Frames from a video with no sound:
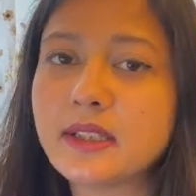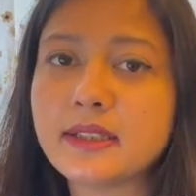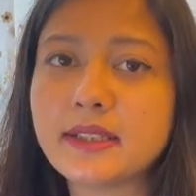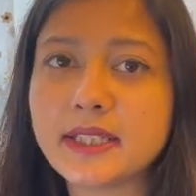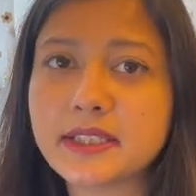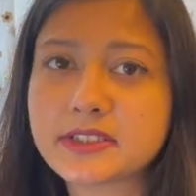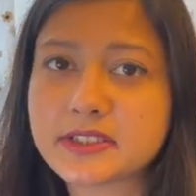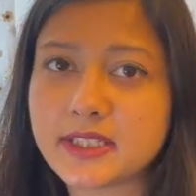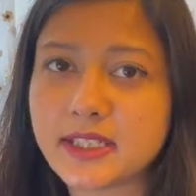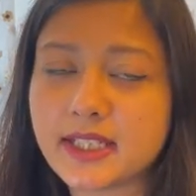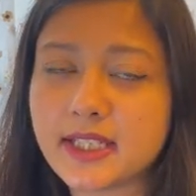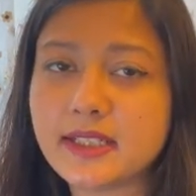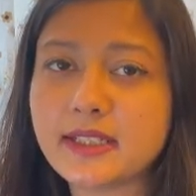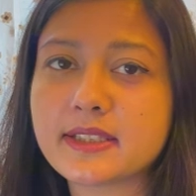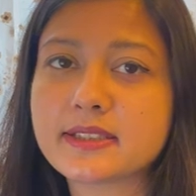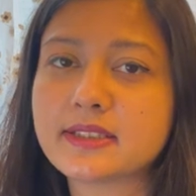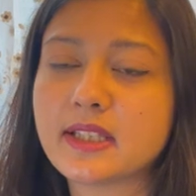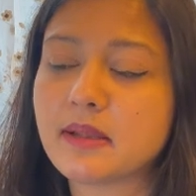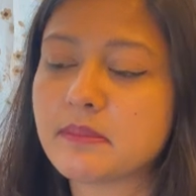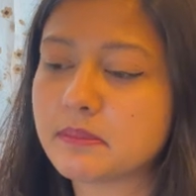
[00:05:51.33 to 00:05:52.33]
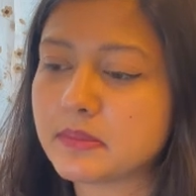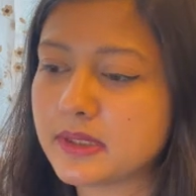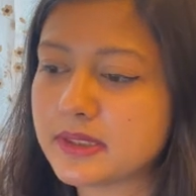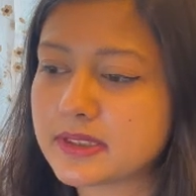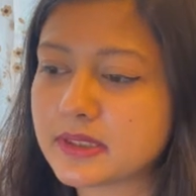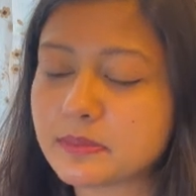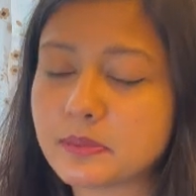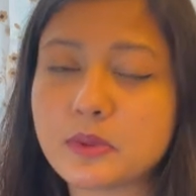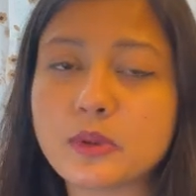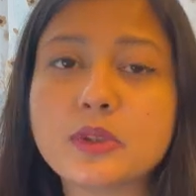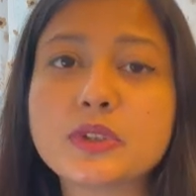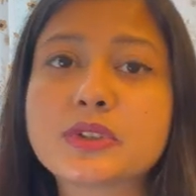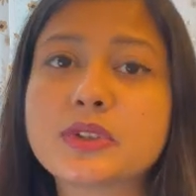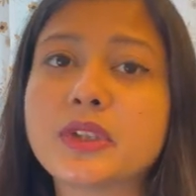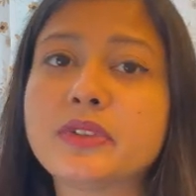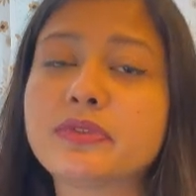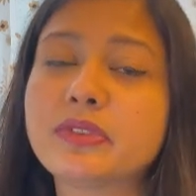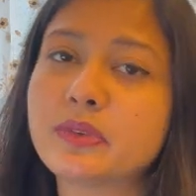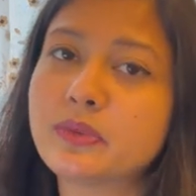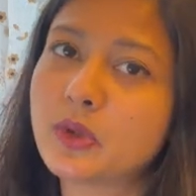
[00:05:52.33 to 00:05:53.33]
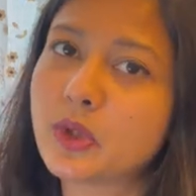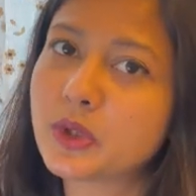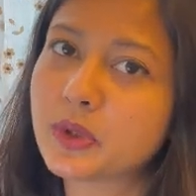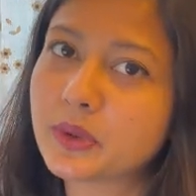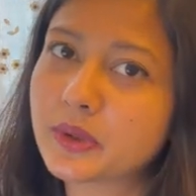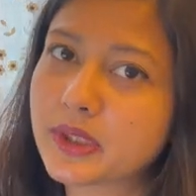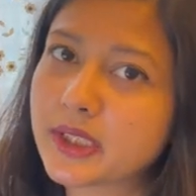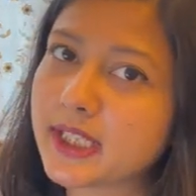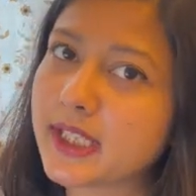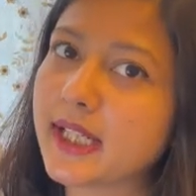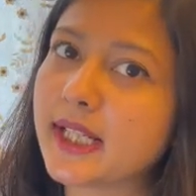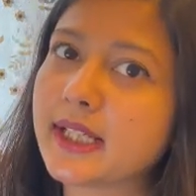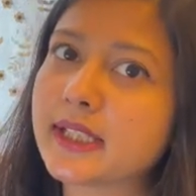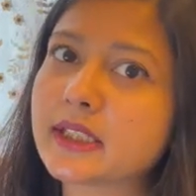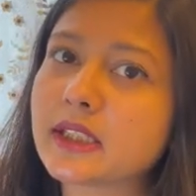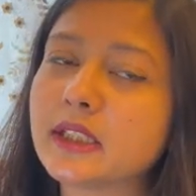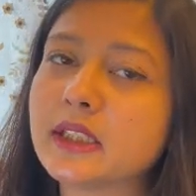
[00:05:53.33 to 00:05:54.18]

Let's take an example. Suppose if we want to create